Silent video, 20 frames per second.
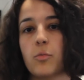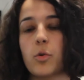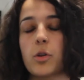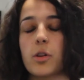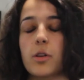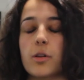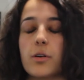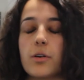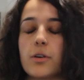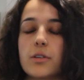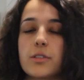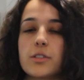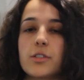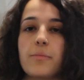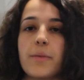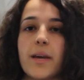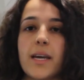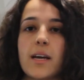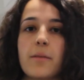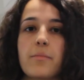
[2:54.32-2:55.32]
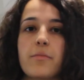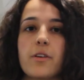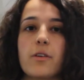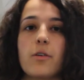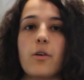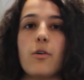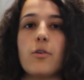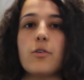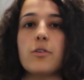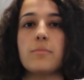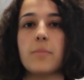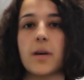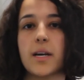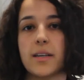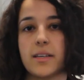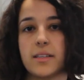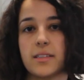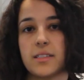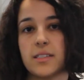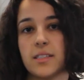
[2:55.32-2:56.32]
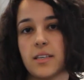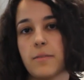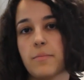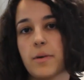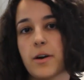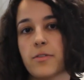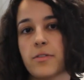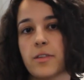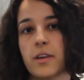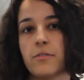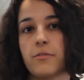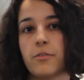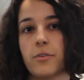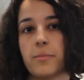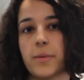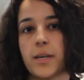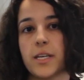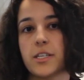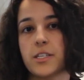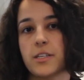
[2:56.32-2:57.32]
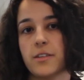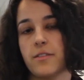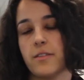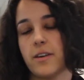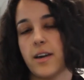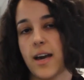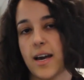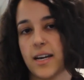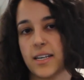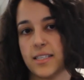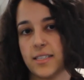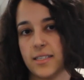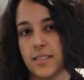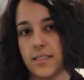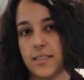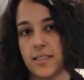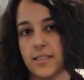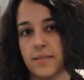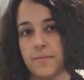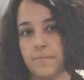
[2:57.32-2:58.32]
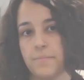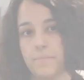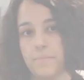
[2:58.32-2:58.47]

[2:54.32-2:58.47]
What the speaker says: will learn to make up their own minds about the information they access.